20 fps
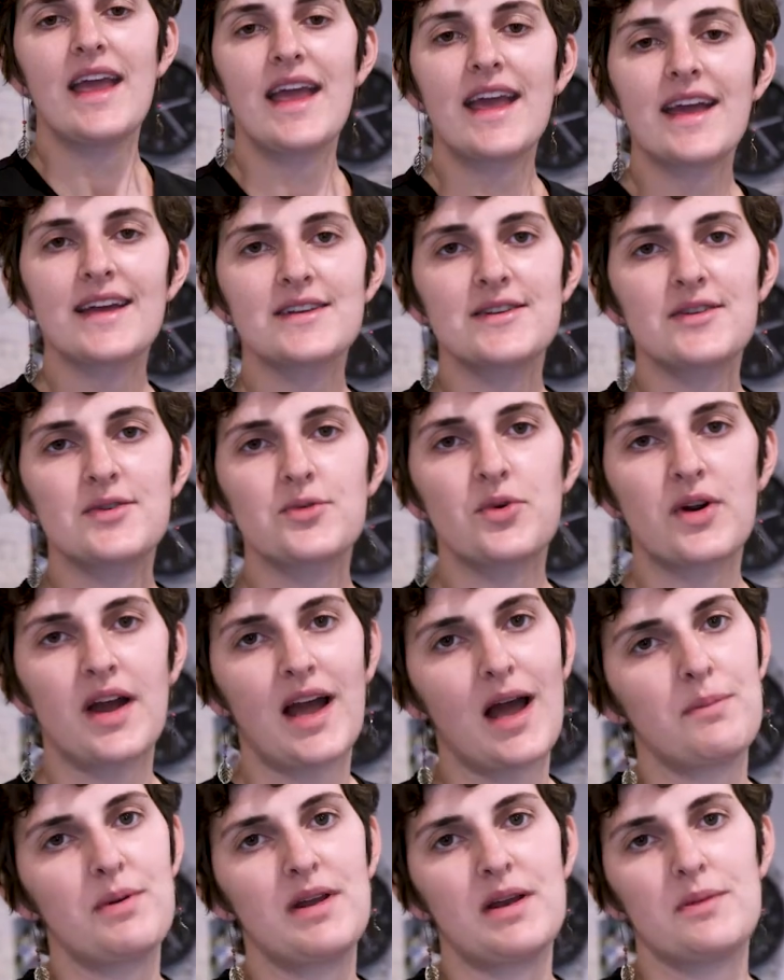And we're
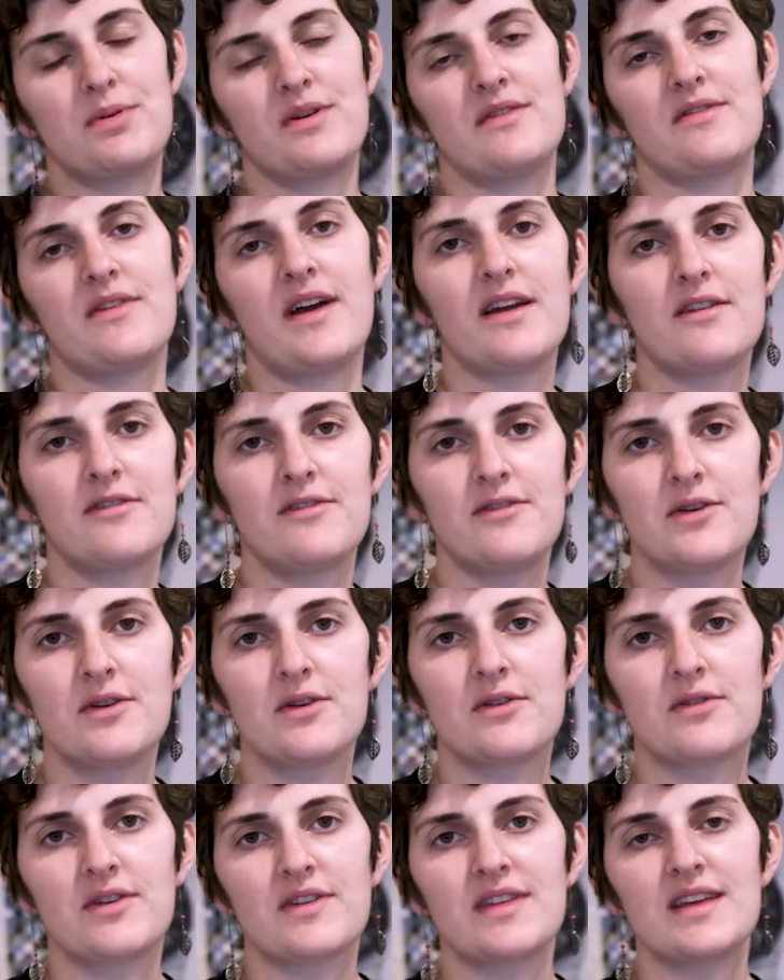happy to provide
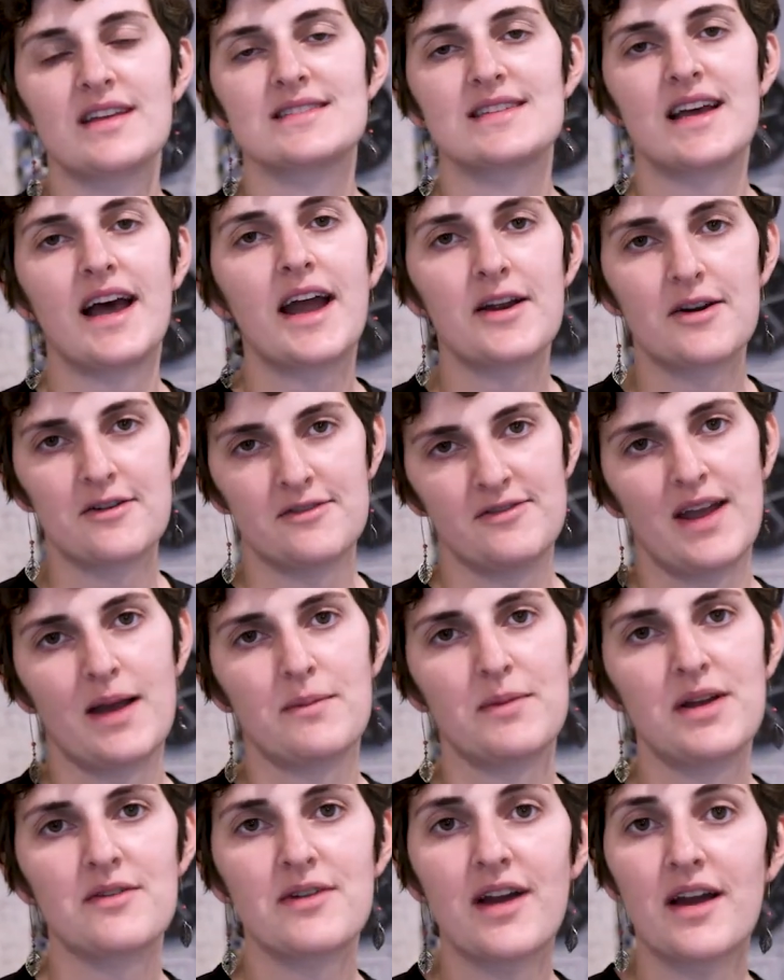food for the entire
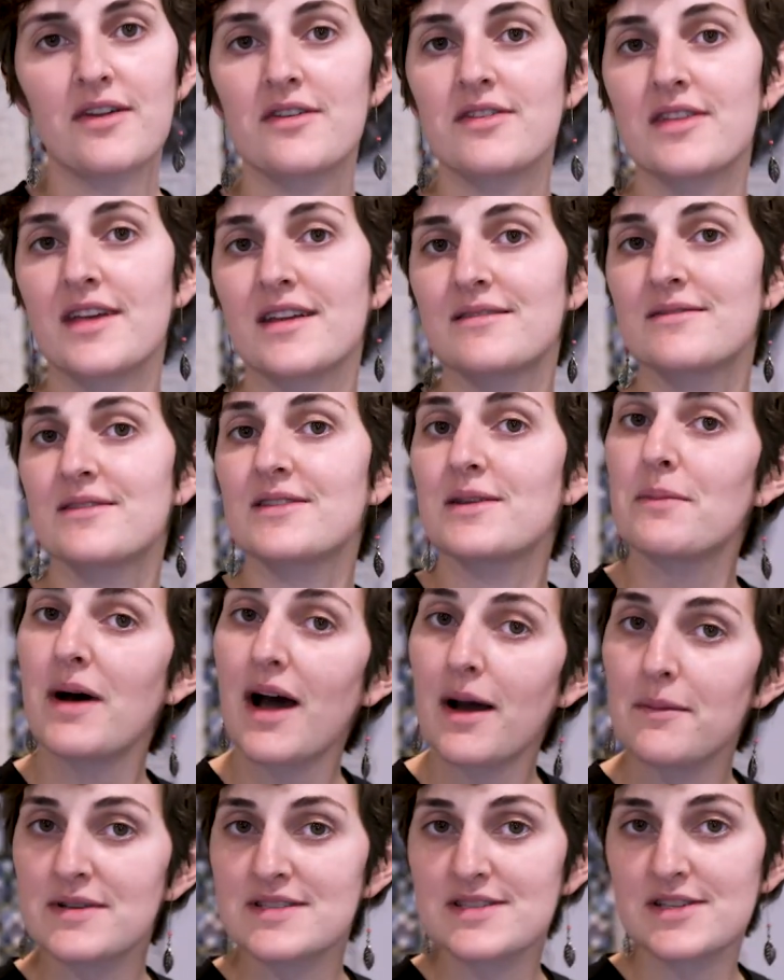family rather than the
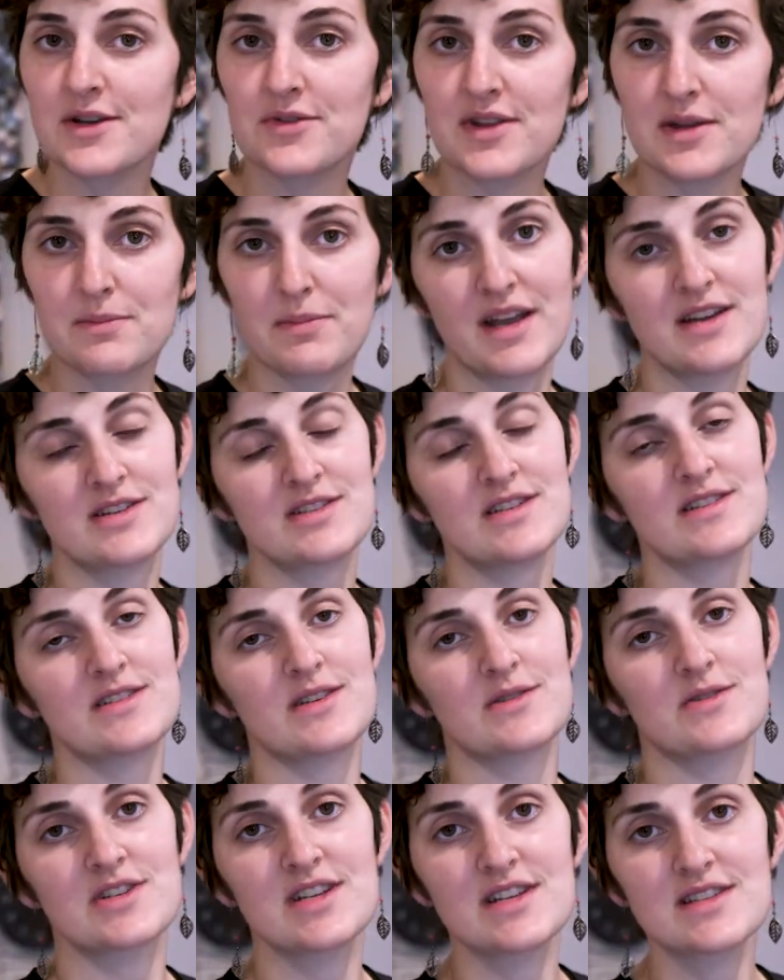mom is the only patient,
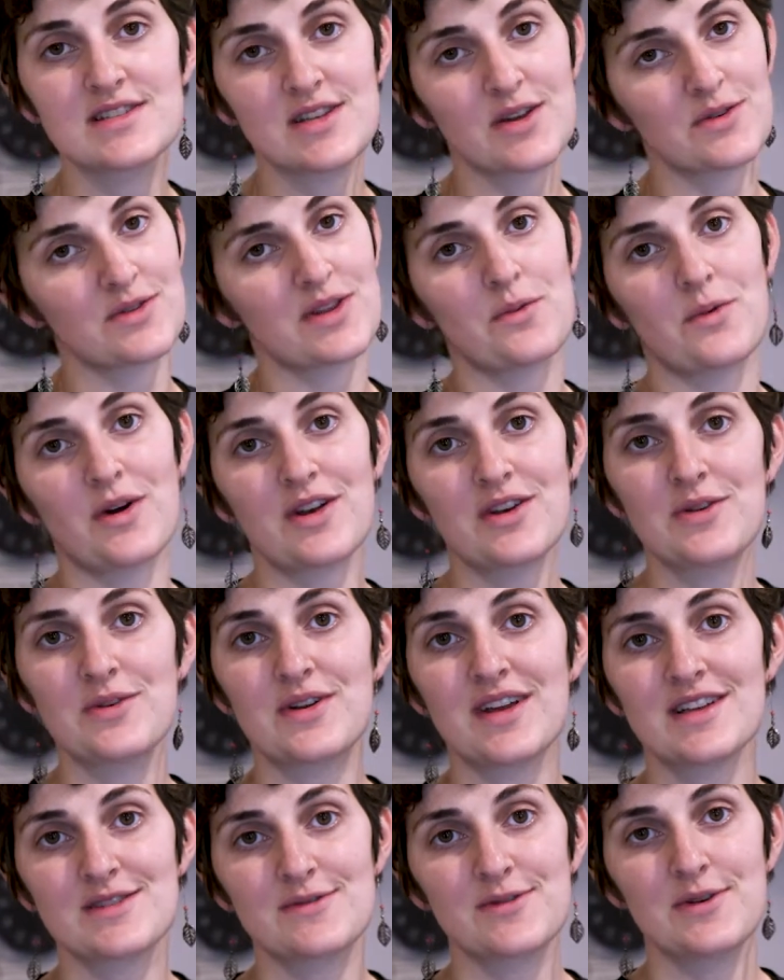so she's the only one who
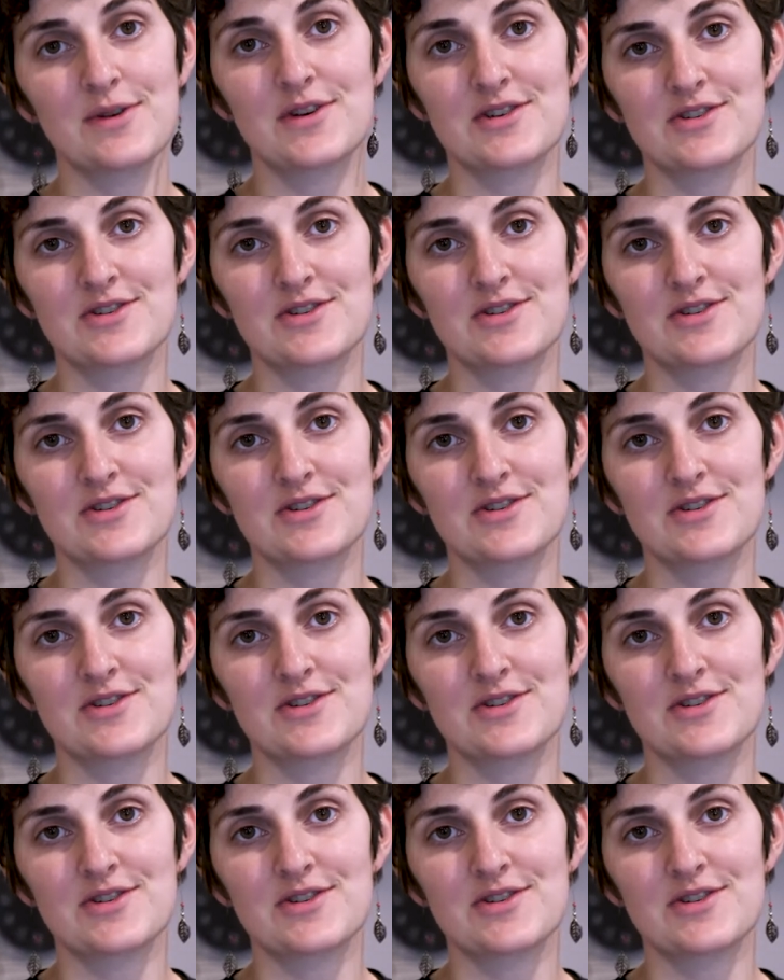gets food or